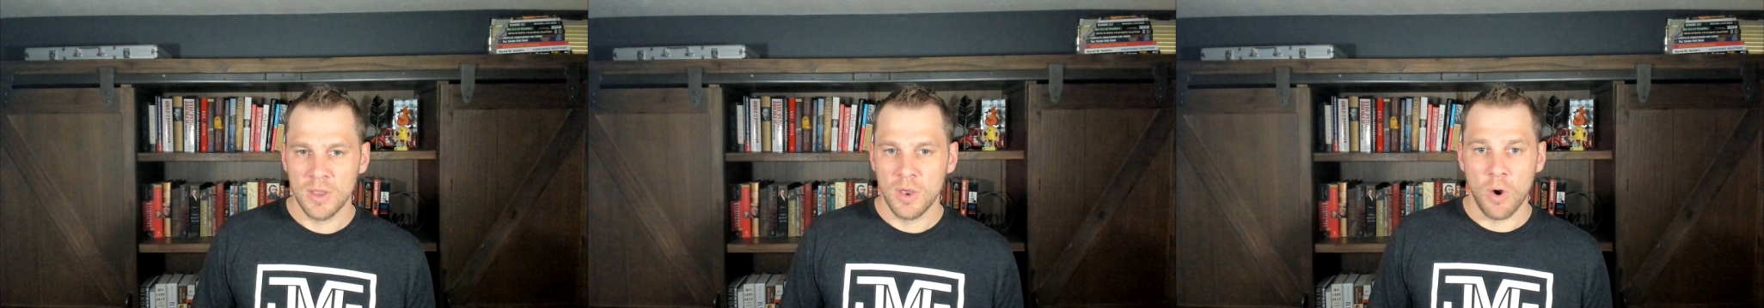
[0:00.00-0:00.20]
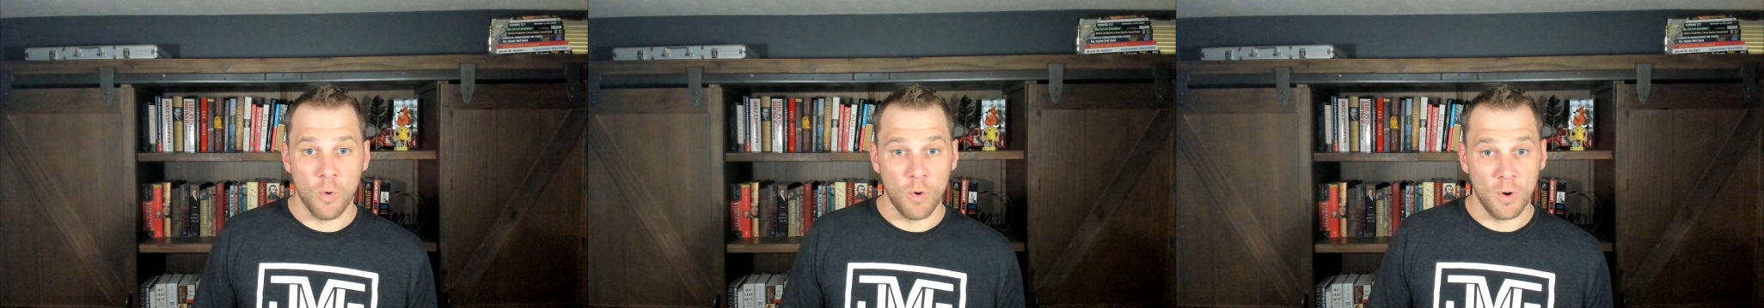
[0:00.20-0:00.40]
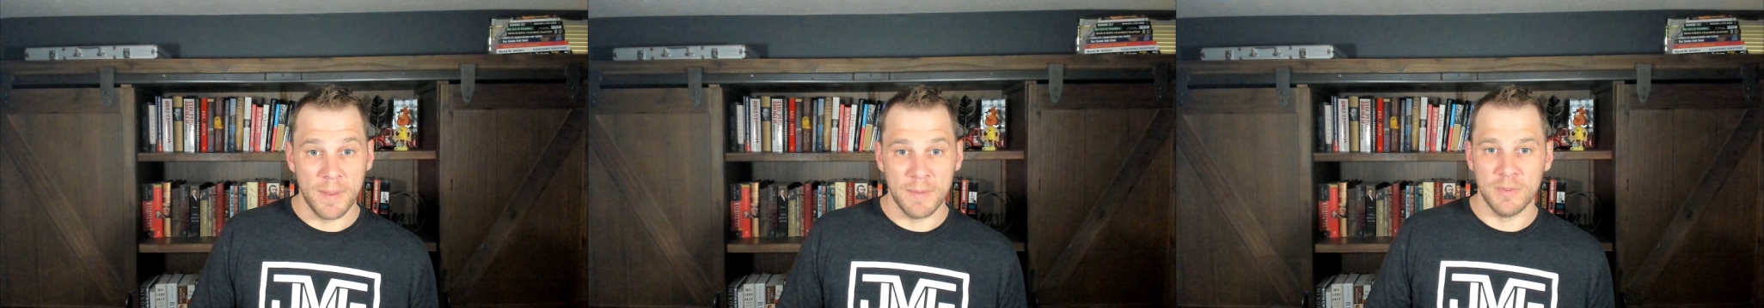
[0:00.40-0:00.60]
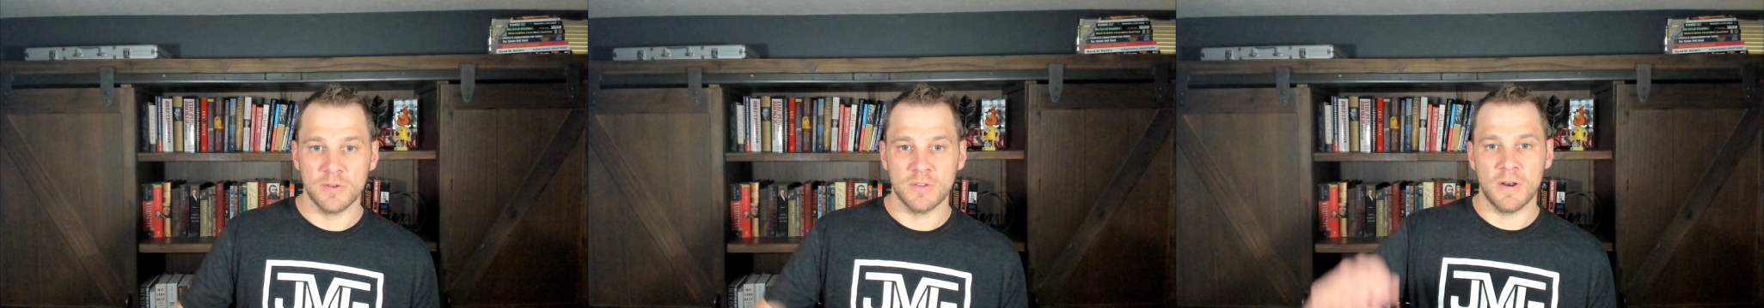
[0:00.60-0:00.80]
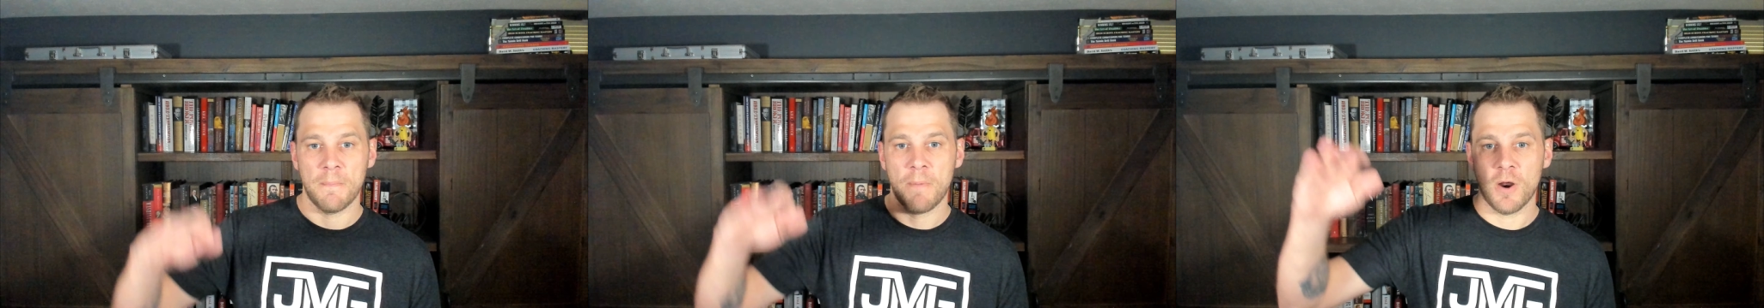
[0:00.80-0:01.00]
or maybe
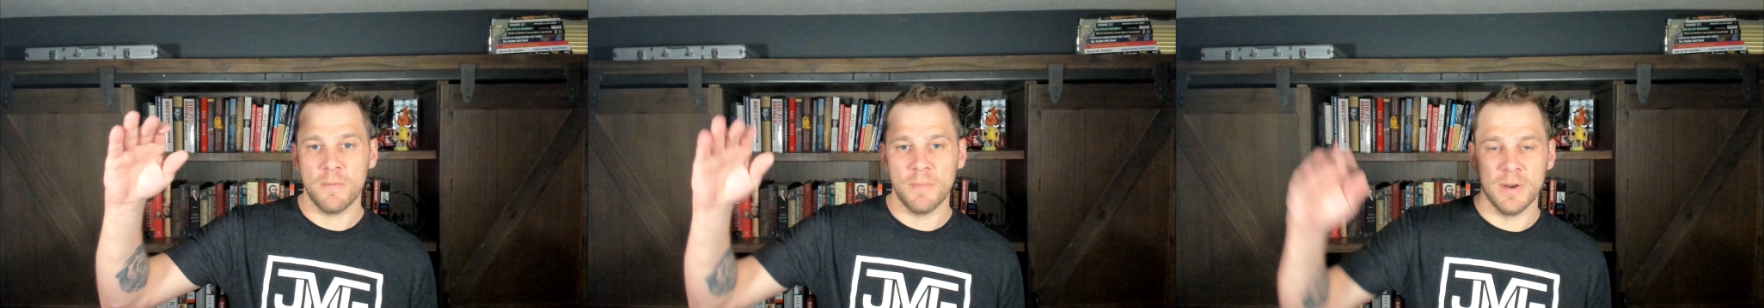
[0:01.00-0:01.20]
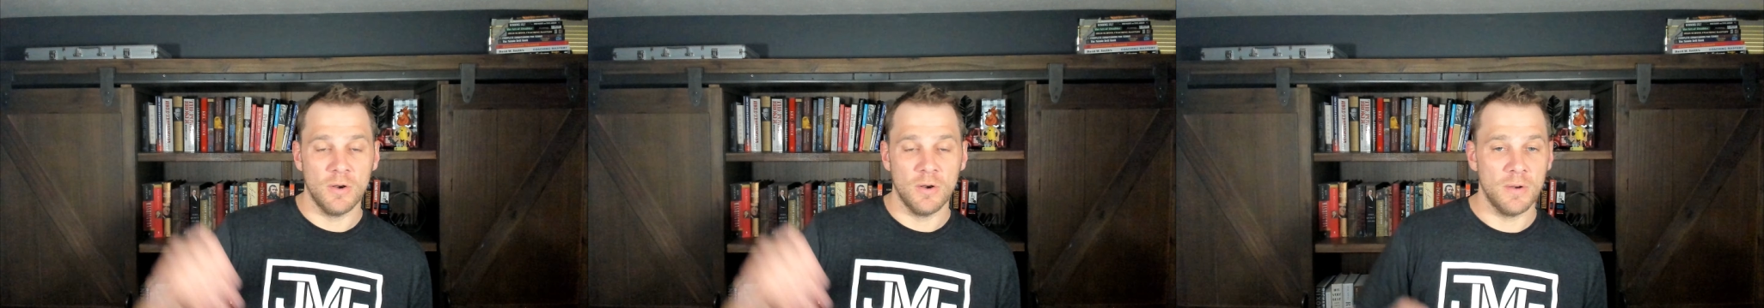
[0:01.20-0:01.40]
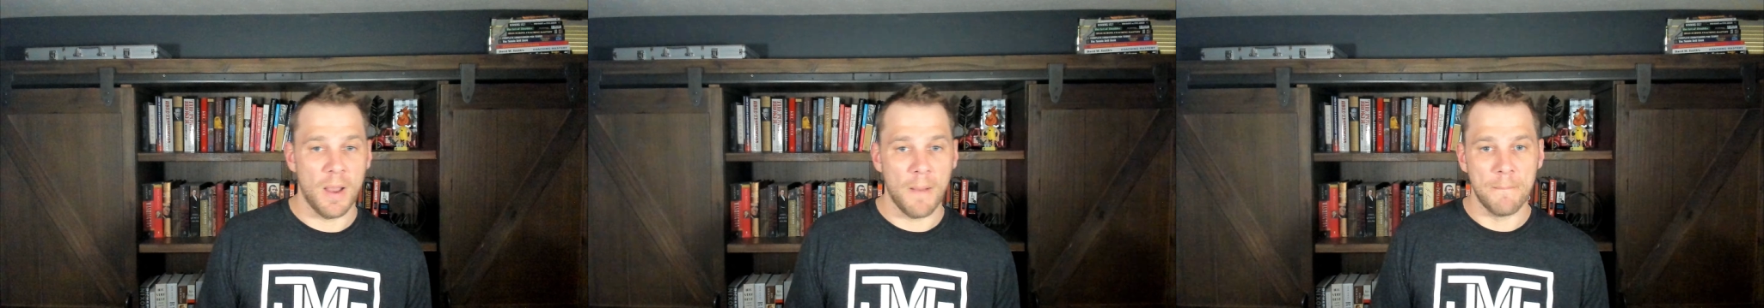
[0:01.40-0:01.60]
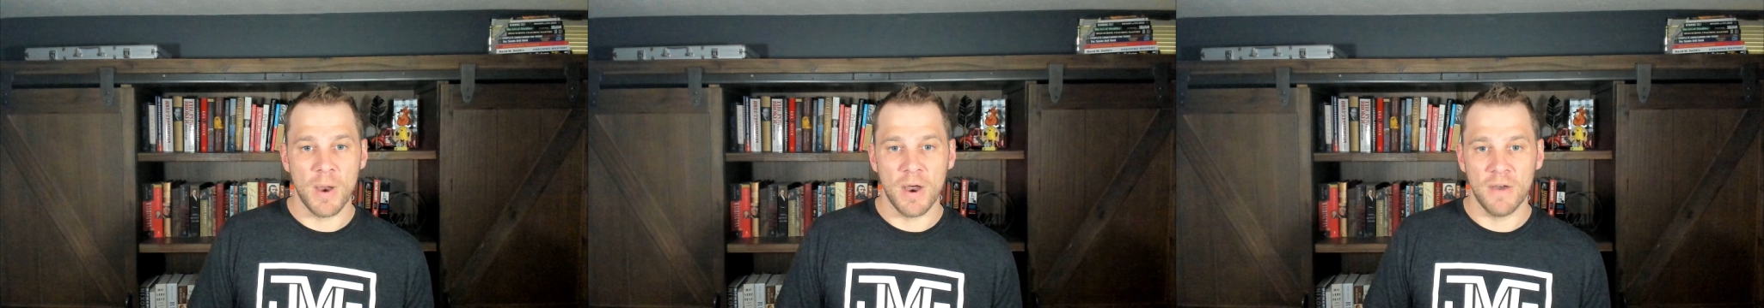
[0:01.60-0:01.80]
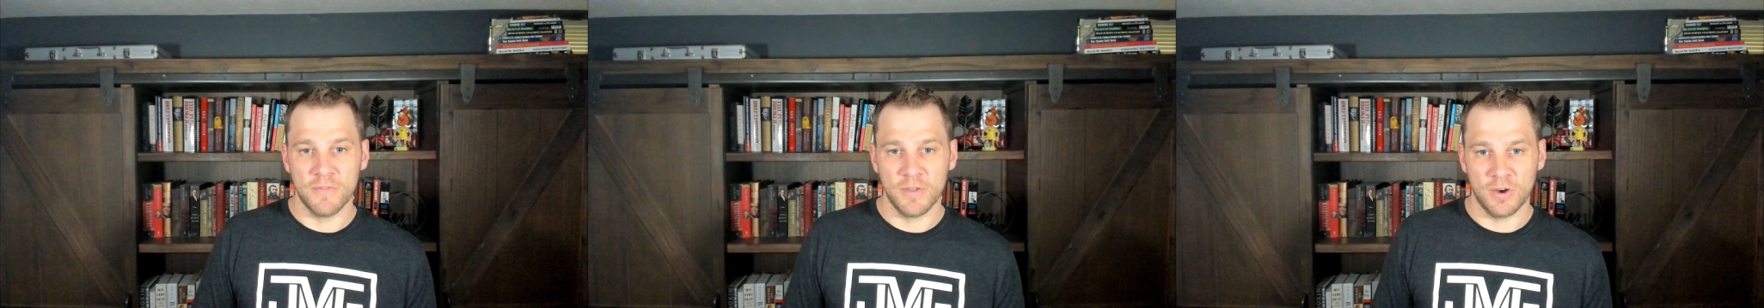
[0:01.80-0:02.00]
there's an apartment
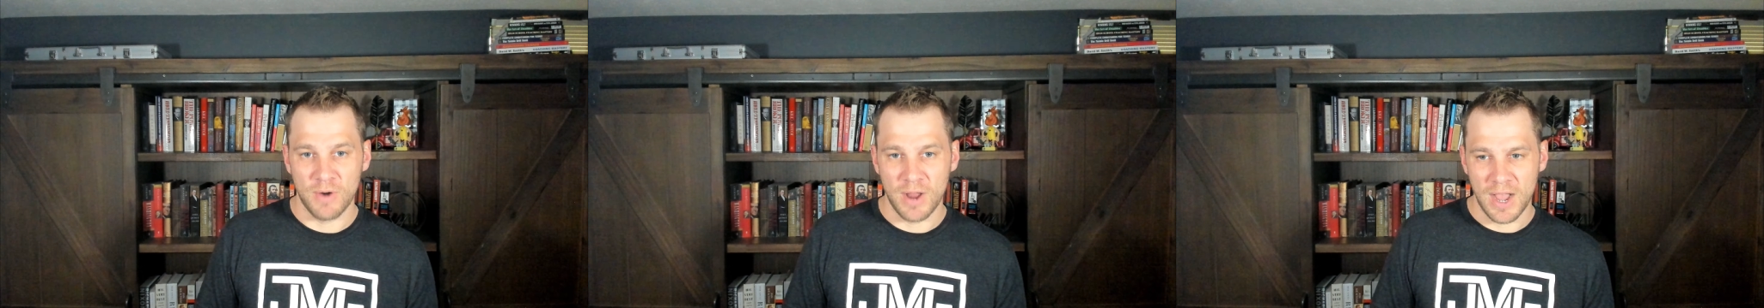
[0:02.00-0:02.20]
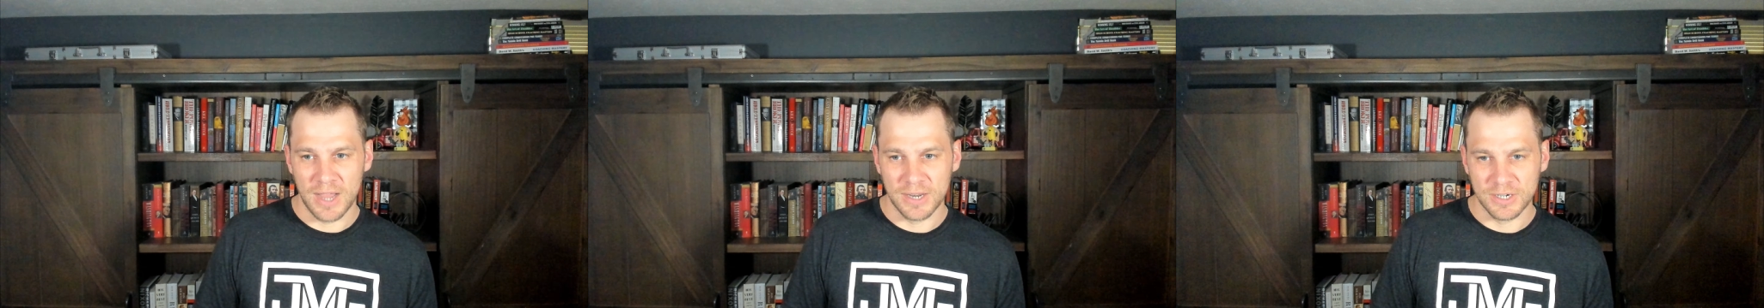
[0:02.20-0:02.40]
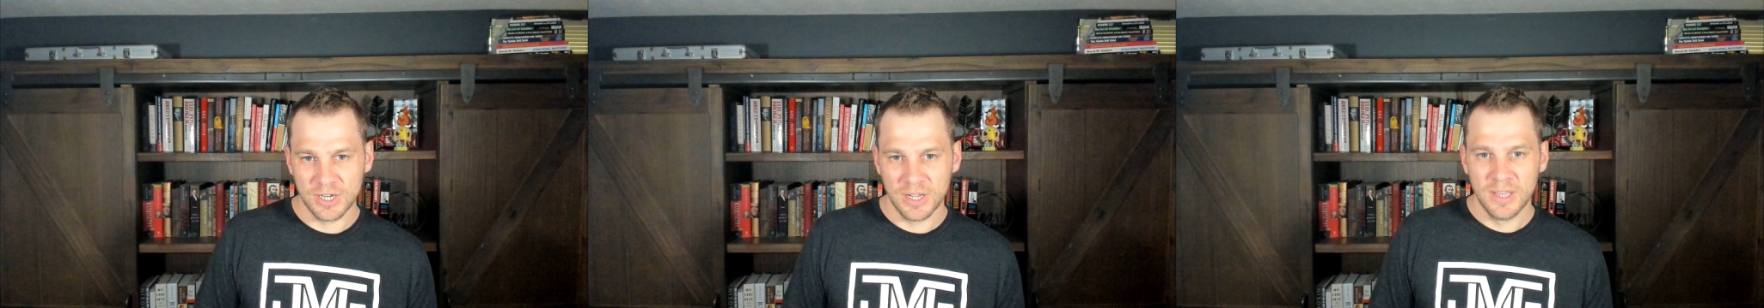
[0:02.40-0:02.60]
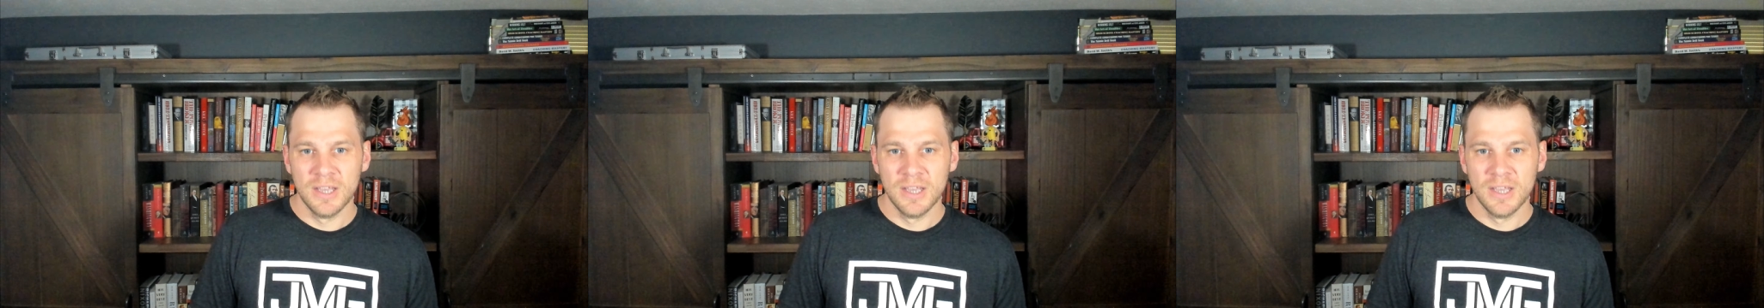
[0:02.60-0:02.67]
above the garage,